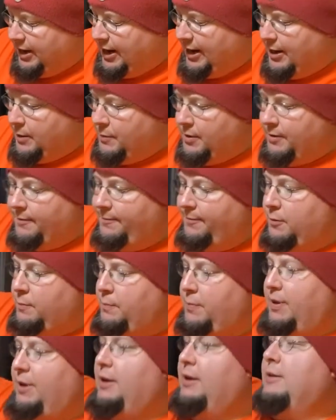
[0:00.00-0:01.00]
item up for
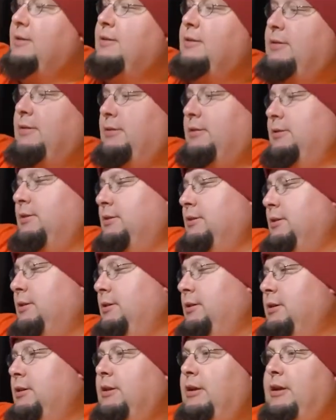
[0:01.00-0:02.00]
bids
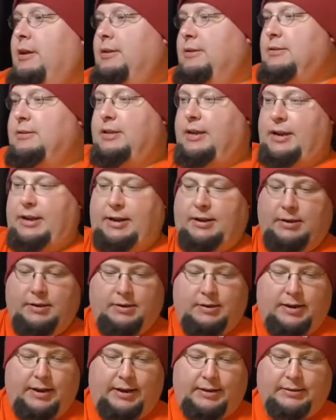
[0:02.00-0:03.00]
is a
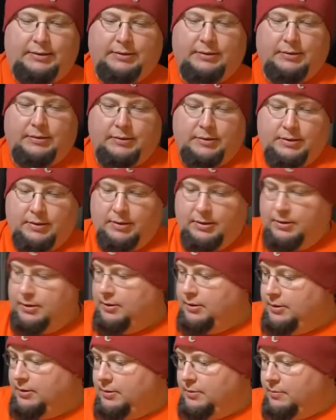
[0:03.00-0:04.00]
nice
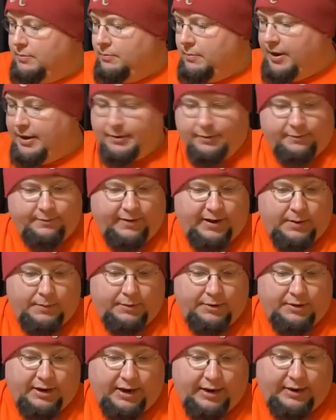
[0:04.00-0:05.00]

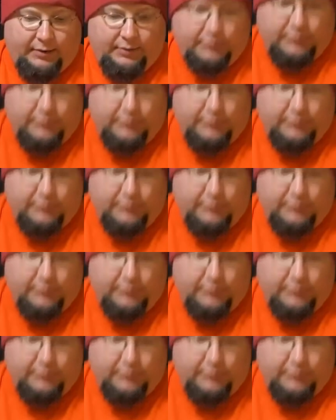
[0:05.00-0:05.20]
microfiber towel.